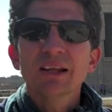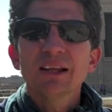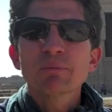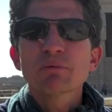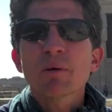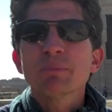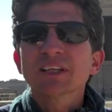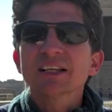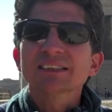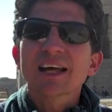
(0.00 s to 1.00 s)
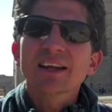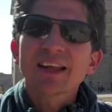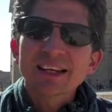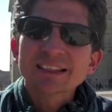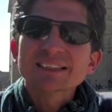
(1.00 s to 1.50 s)
Libra represents that
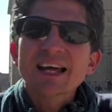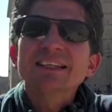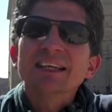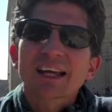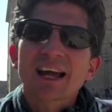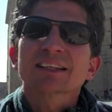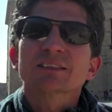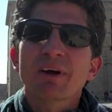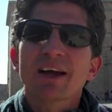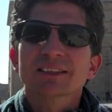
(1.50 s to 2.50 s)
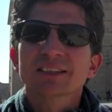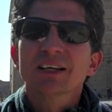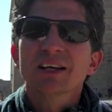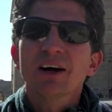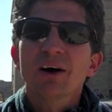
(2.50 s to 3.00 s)
aesthetic aspect
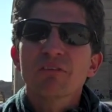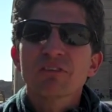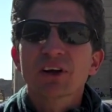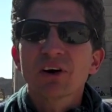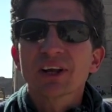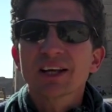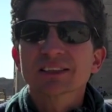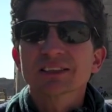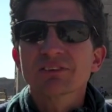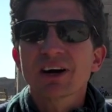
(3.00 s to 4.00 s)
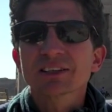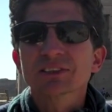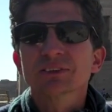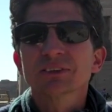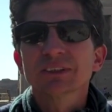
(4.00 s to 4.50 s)
of the goddess of
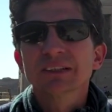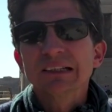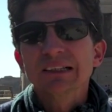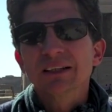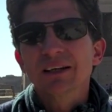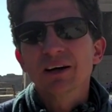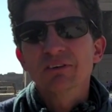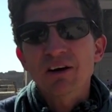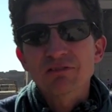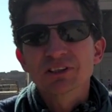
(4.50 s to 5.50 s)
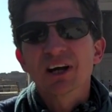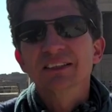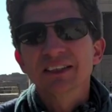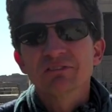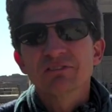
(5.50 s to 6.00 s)
Hathor, of
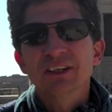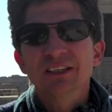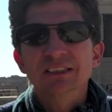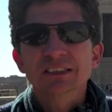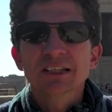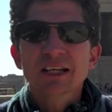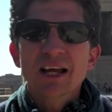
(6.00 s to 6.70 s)
Aphrodite, of Venus.